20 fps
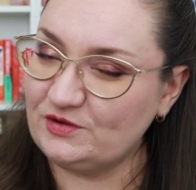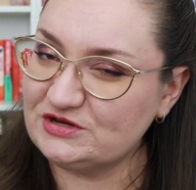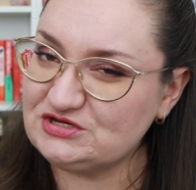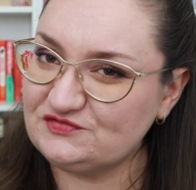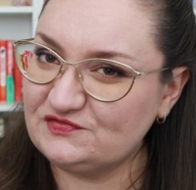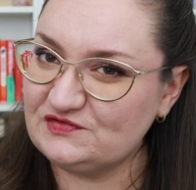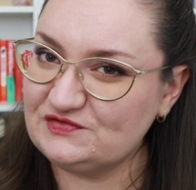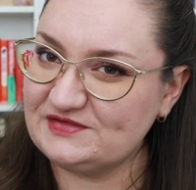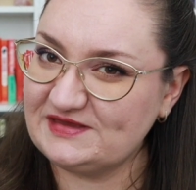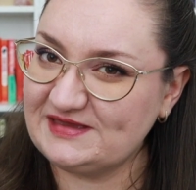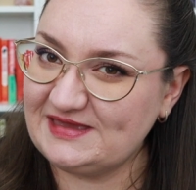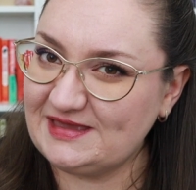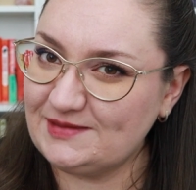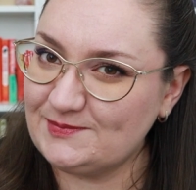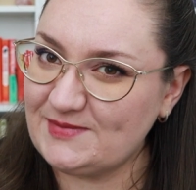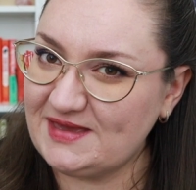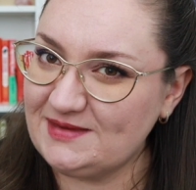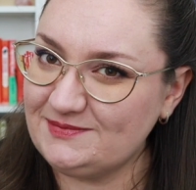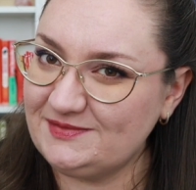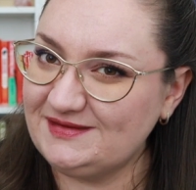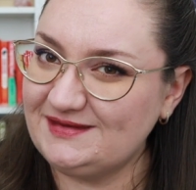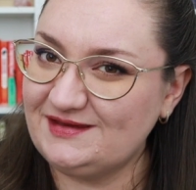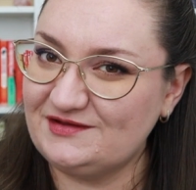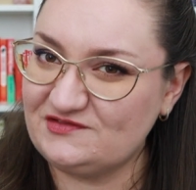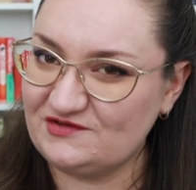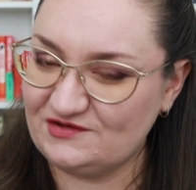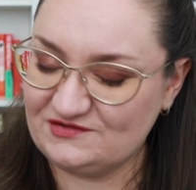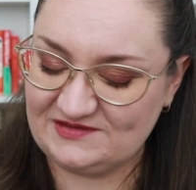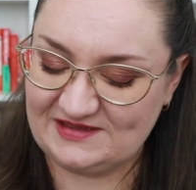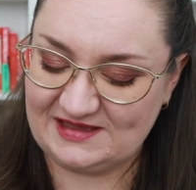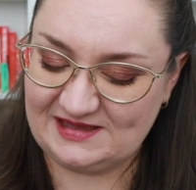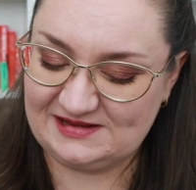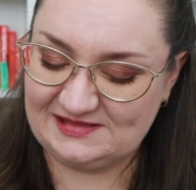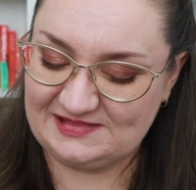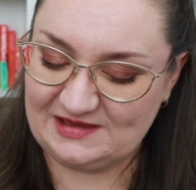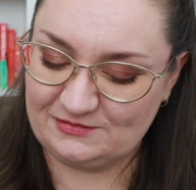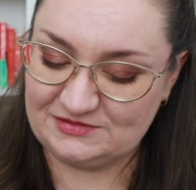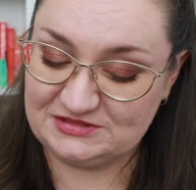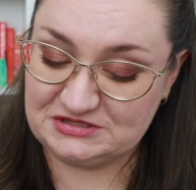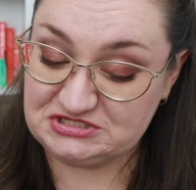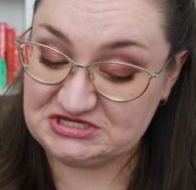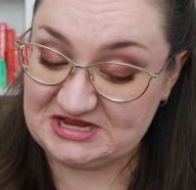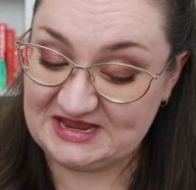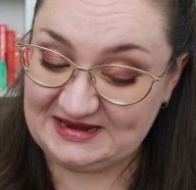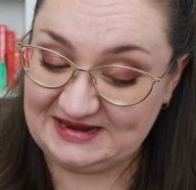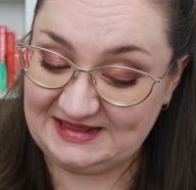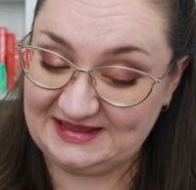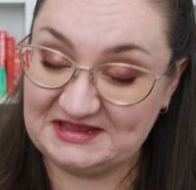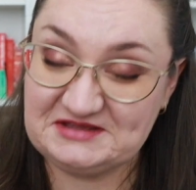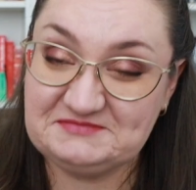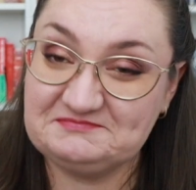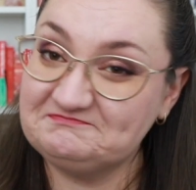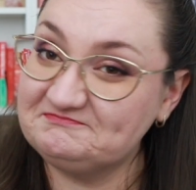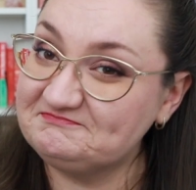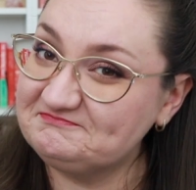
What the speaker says: wishful thinking maybe, associating that with the genie.